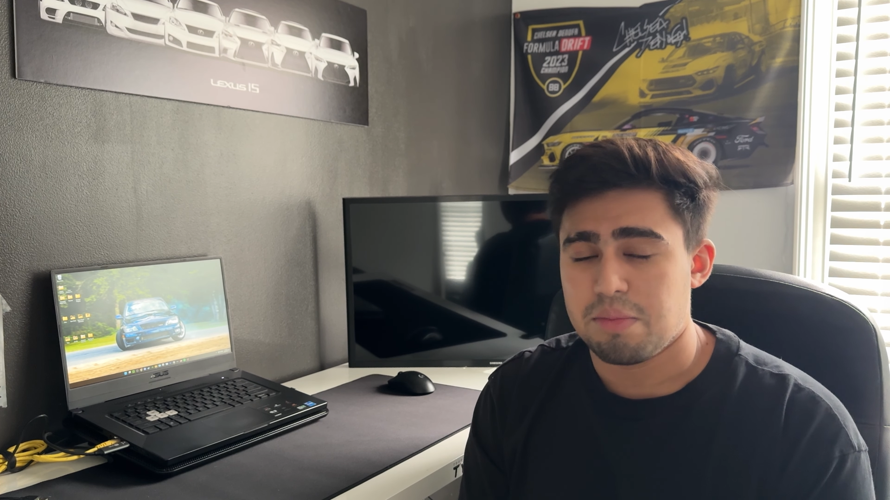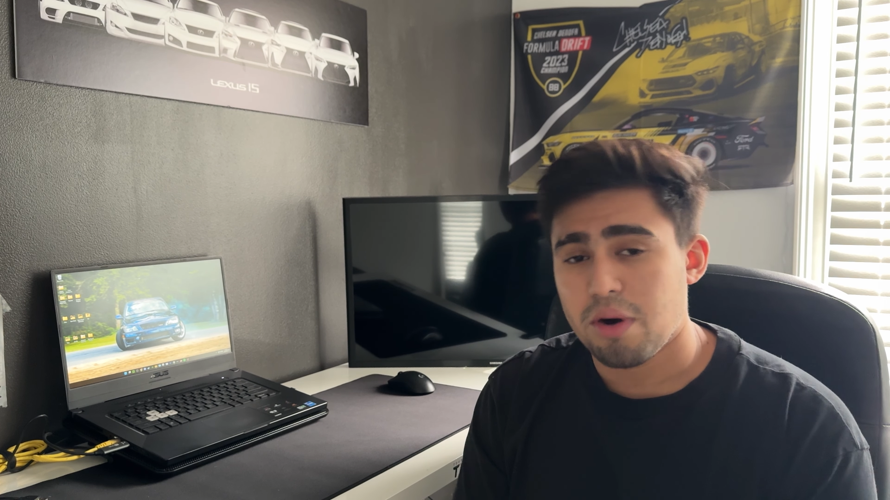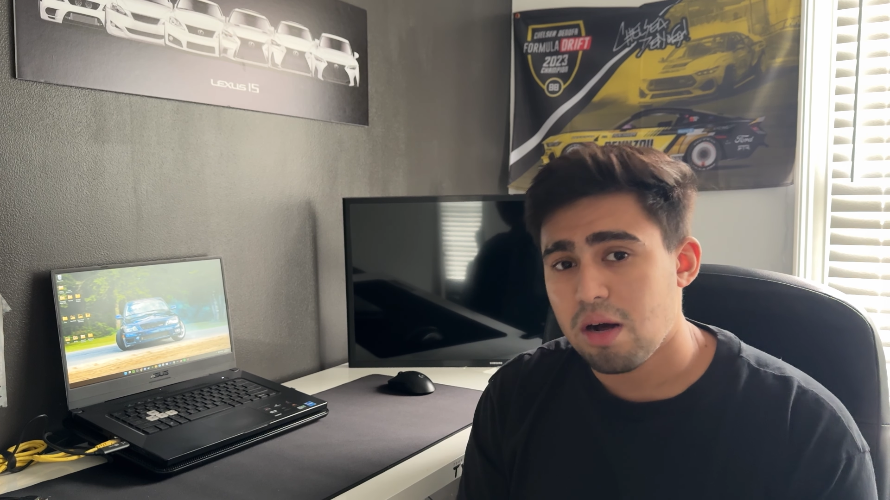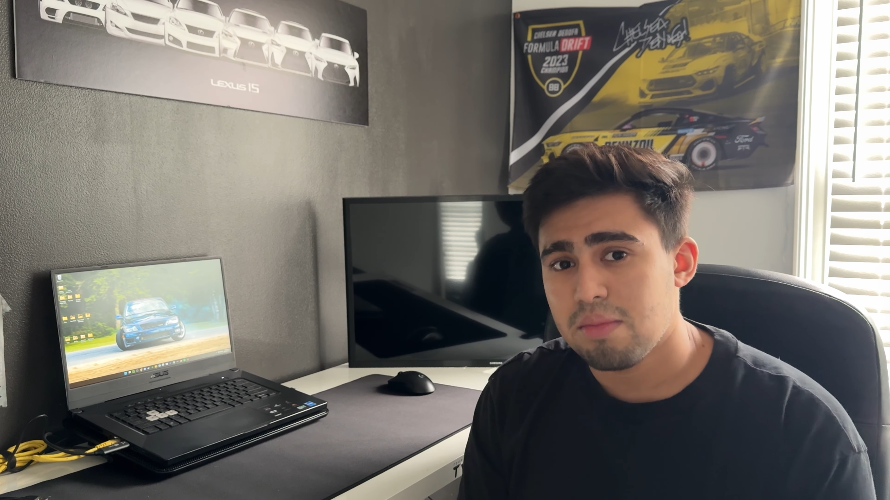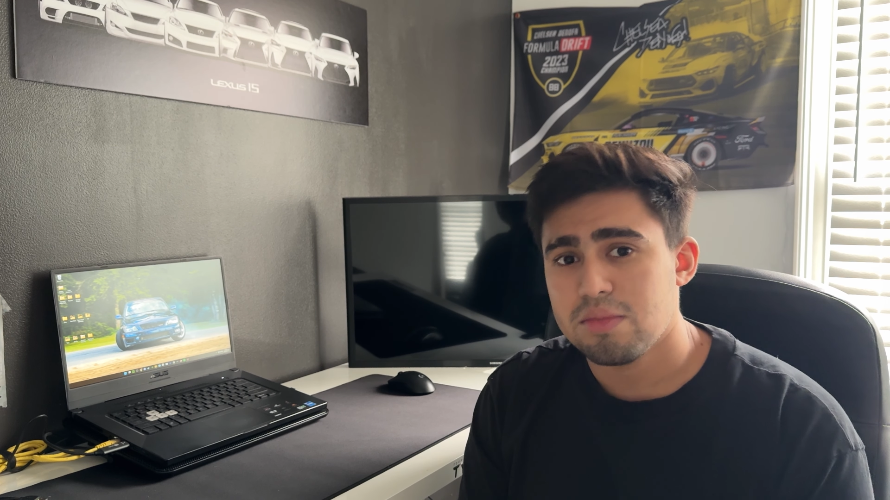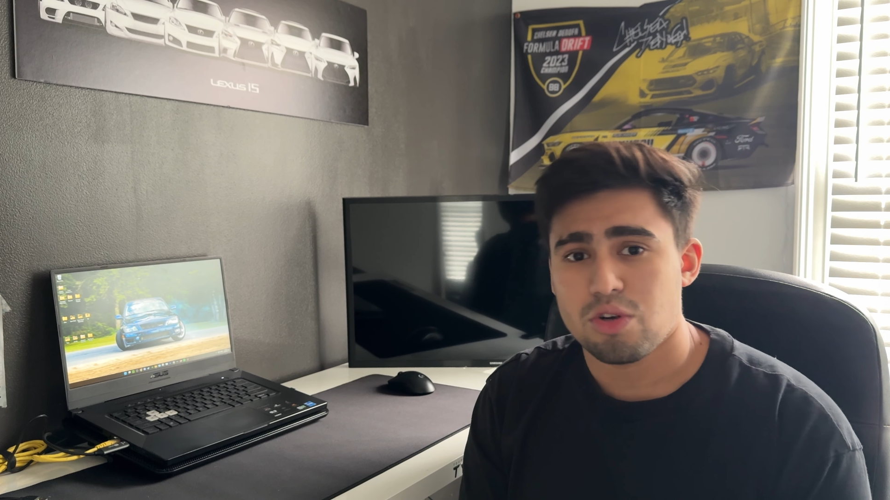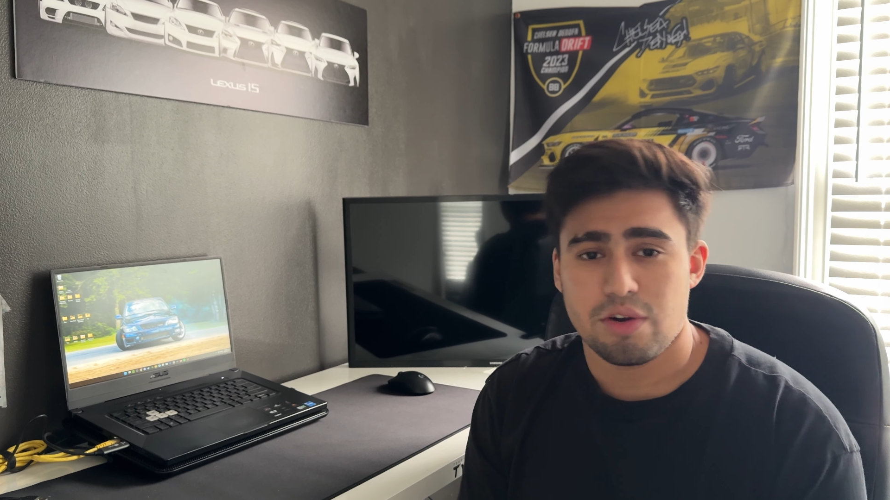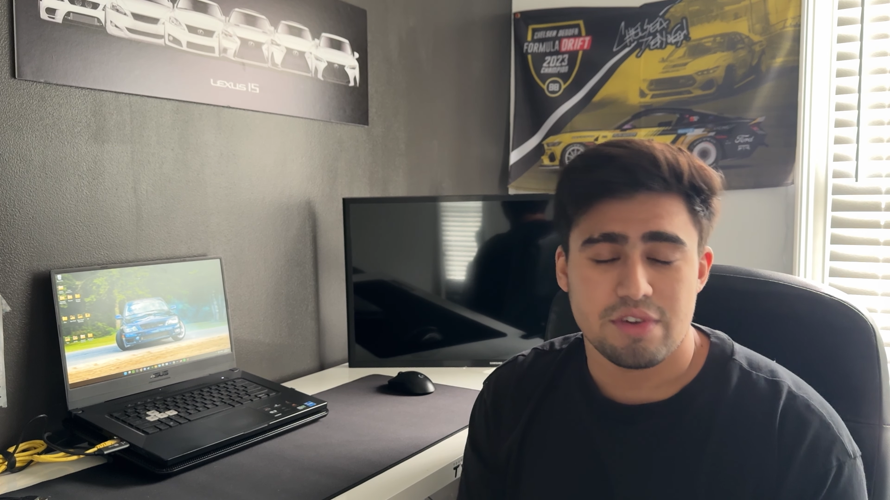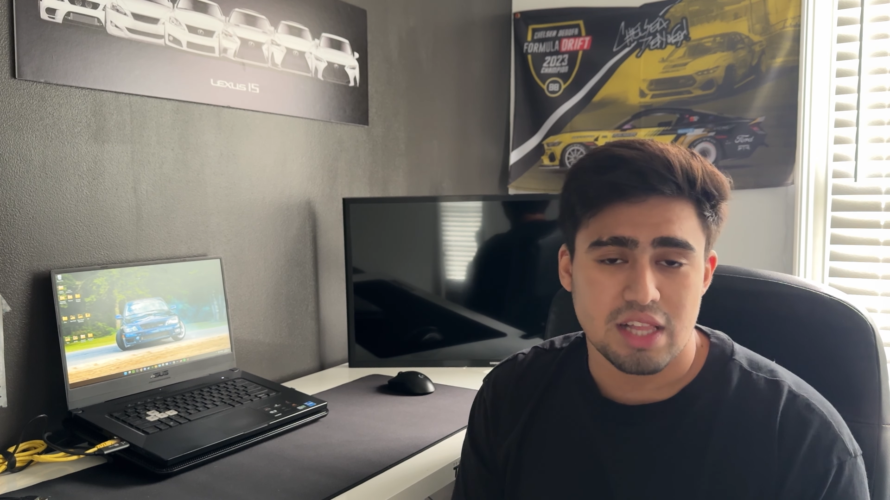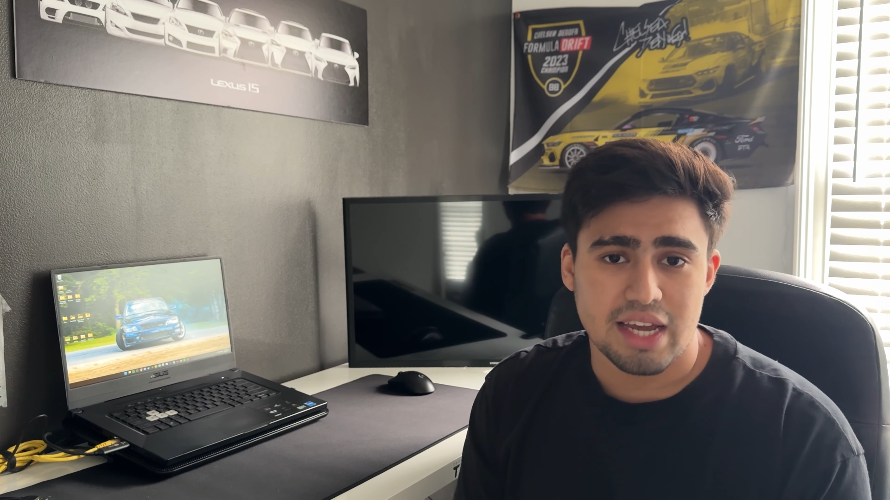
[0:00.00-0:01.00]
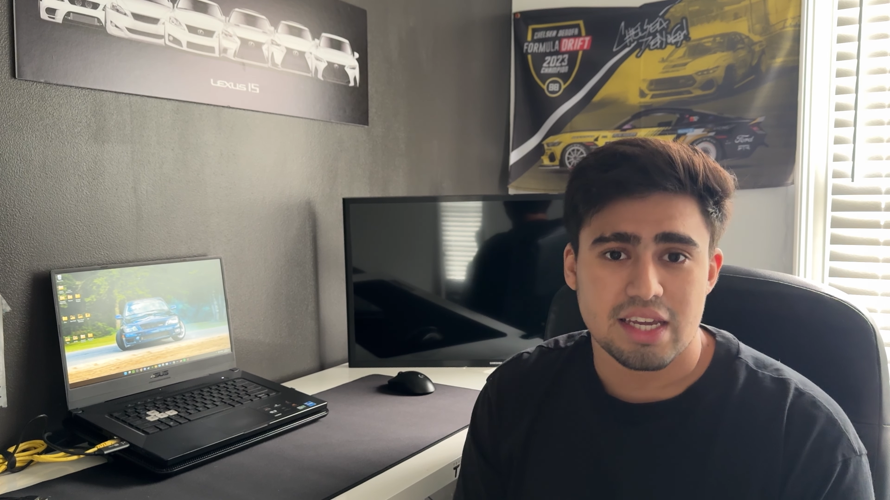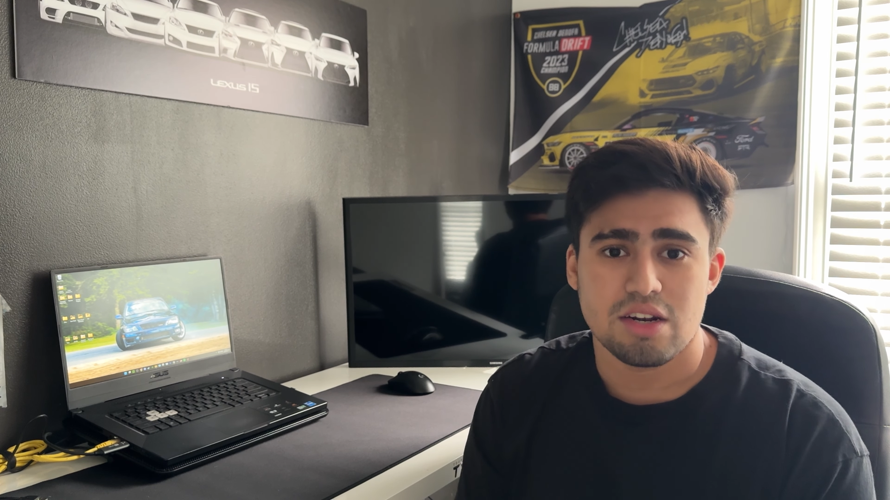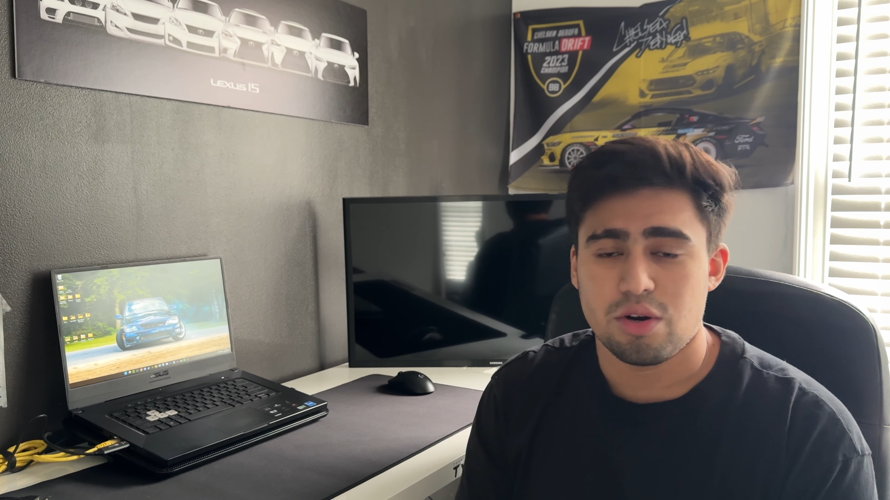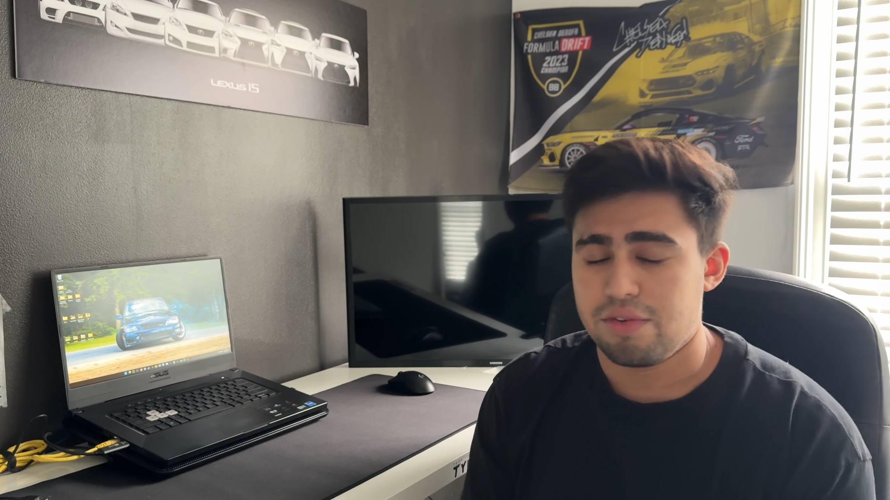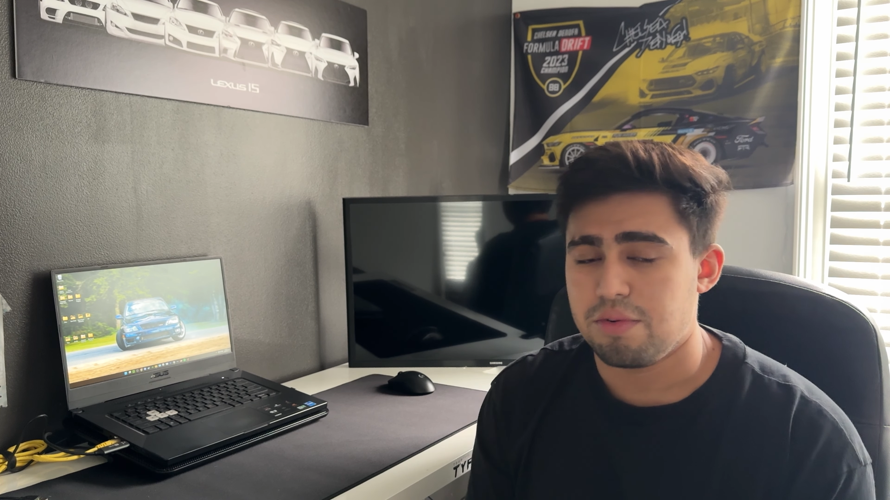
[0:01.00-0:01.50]
problems or if you like it
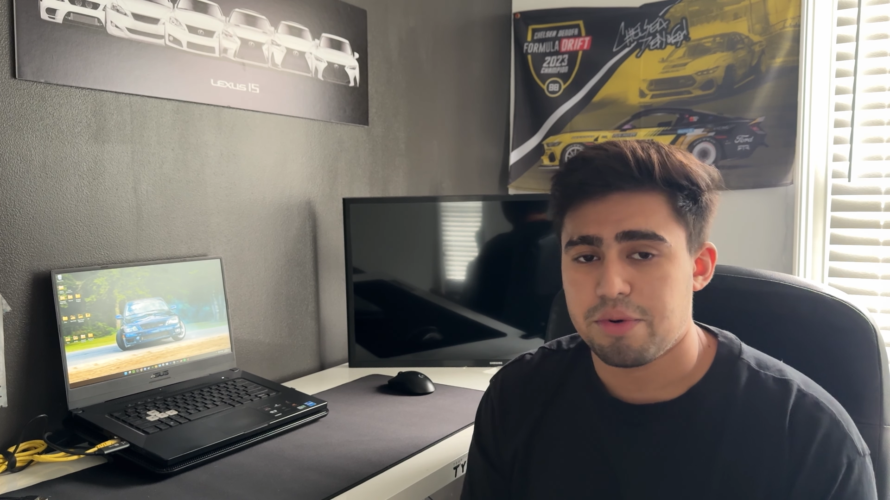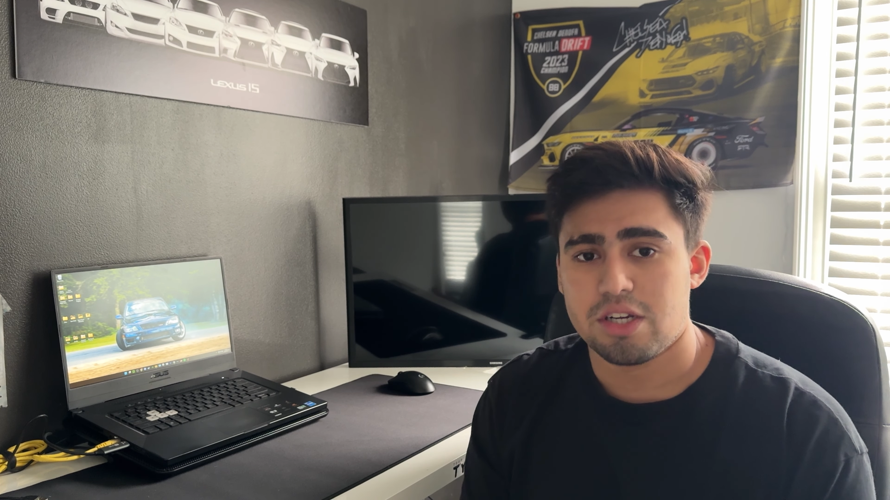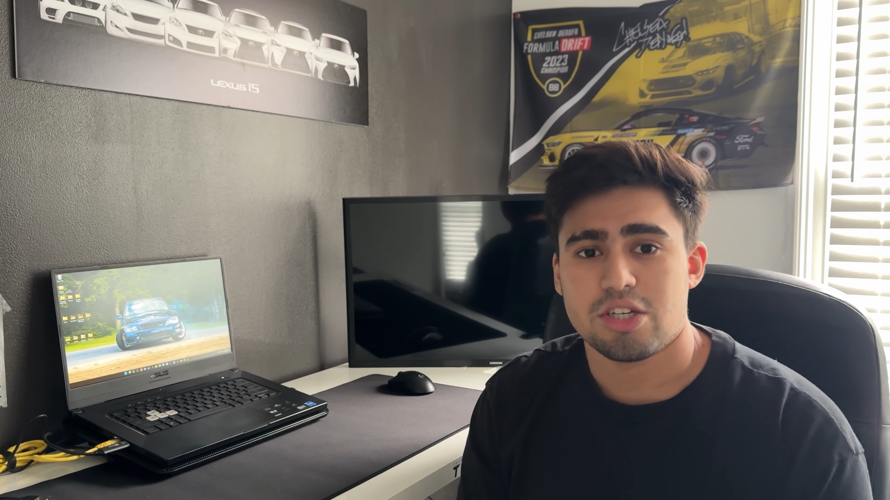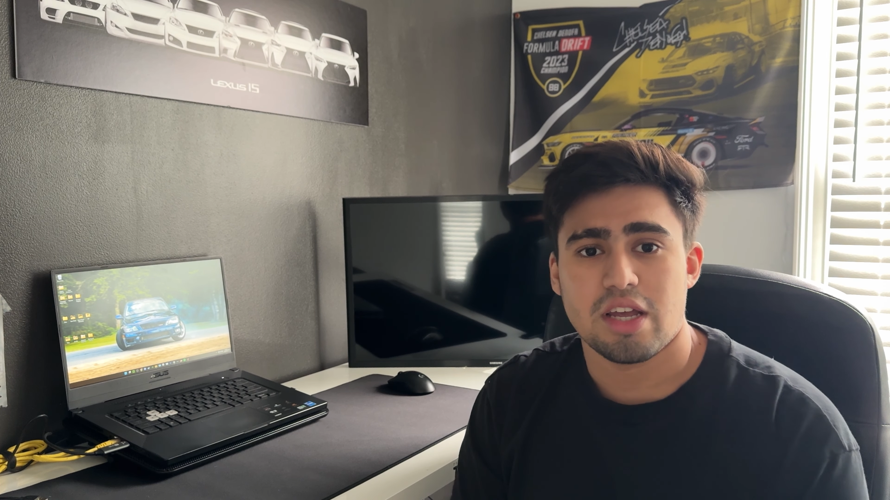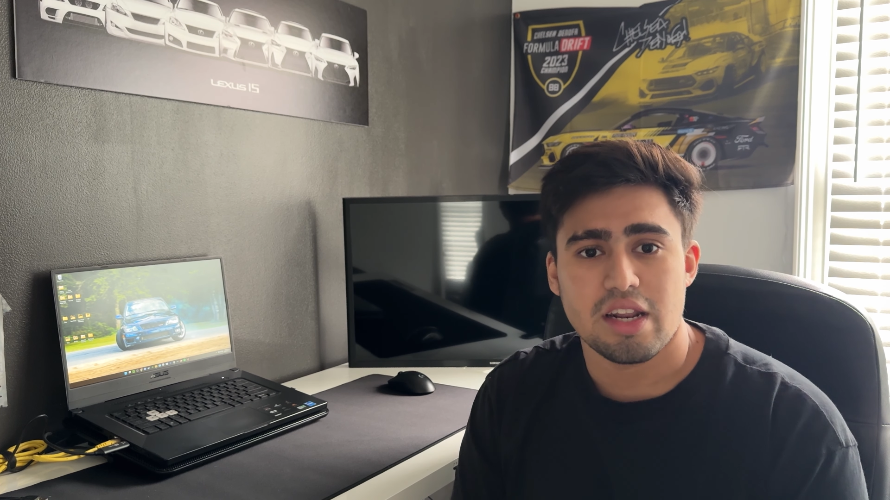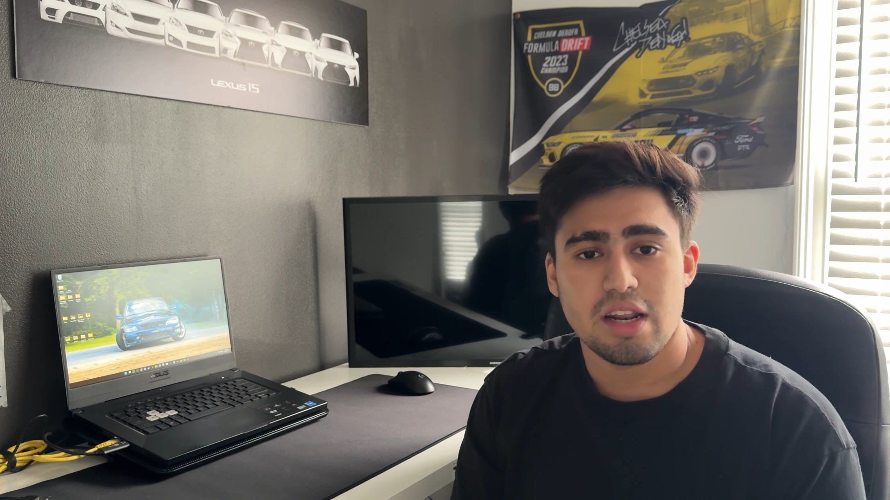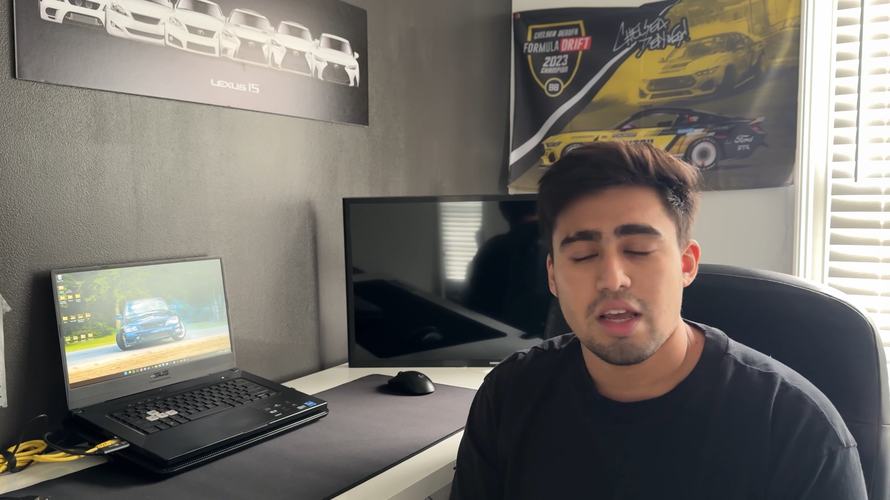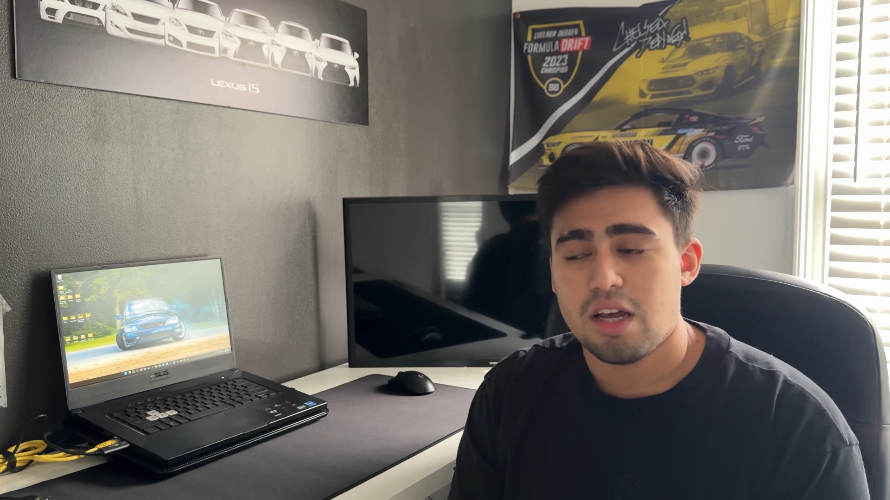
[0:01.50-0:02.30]
or if you appreciate it.